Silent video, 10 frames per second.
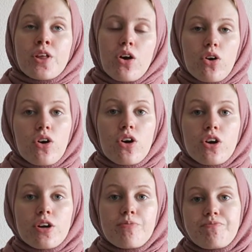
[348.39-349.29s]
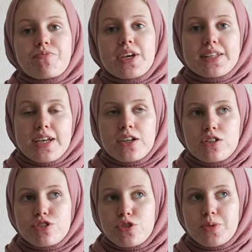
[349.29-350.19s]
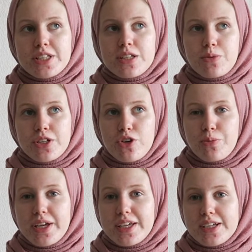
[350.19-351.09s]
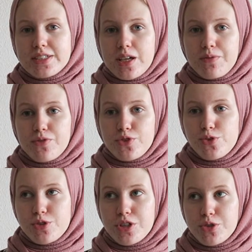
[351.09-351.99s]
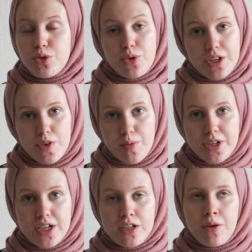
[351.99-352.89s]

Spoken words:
or it can also be that when you're making some food during Ramadan,